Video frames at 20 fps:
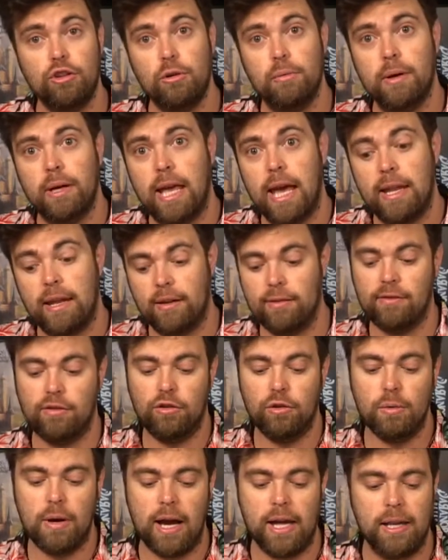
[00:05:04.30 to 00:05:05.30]
two mechanics,
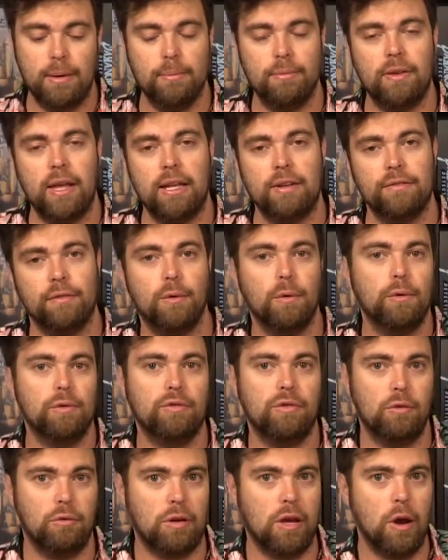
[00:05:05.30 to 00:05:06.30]
two items, and of
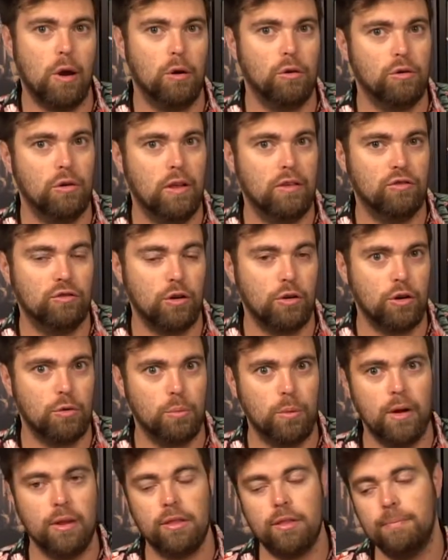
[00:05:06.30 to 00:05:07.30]
course their character they started with.